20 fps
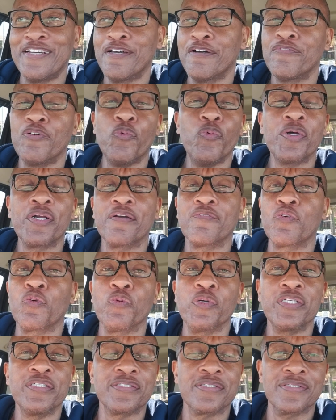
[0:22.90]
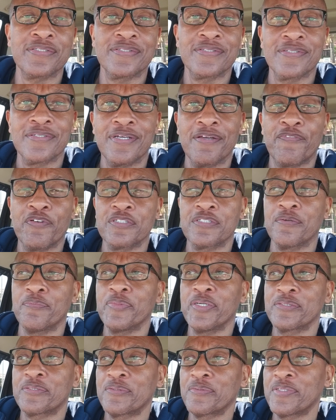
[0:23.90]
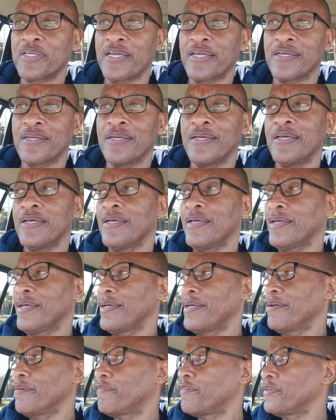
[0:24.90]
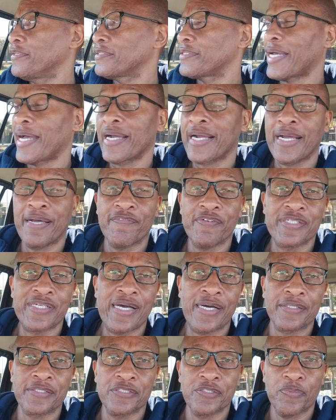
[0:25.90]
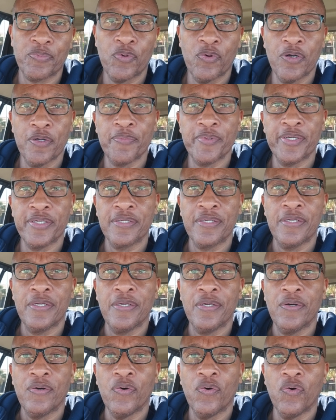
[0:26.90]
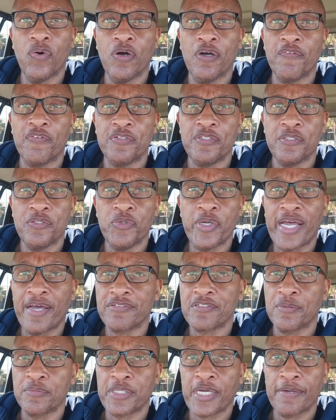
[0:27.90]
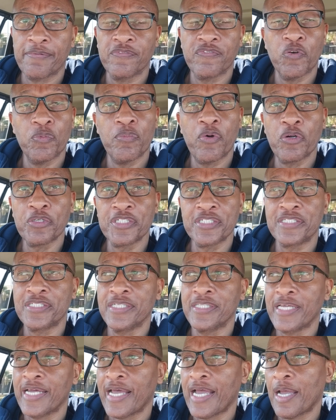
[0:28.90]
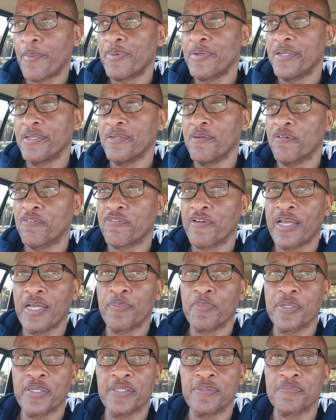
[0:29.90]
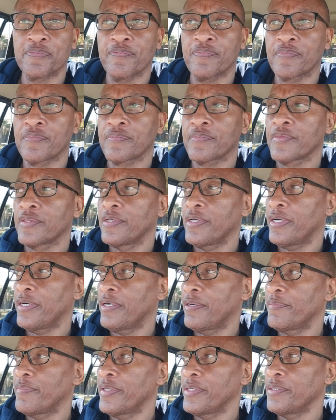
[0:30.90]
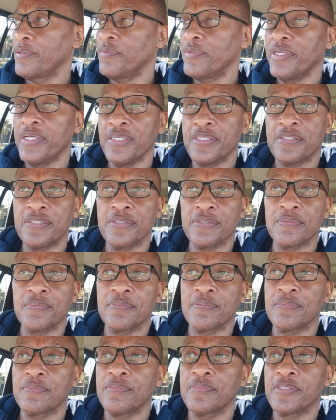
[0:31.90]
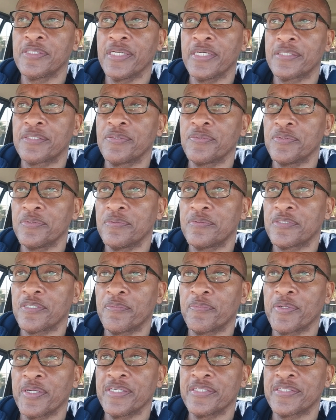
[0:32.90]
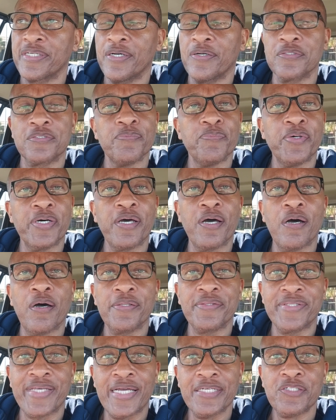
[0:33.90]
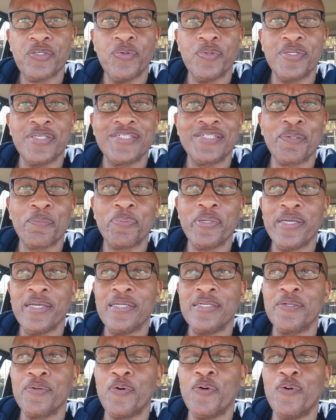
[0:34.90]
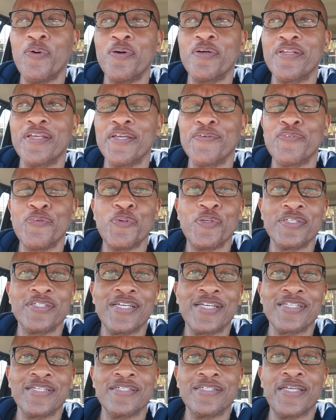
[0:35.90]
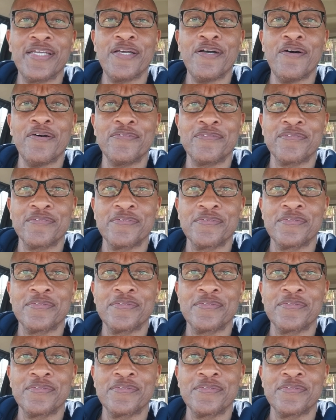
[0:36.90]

for whatever reason, if it's a mental day, if it's I have a doctor's appointment, or you have some type of emergency that happened in your family, um, and you need to get to someplace else. But that's going to depend on if you can take the day off.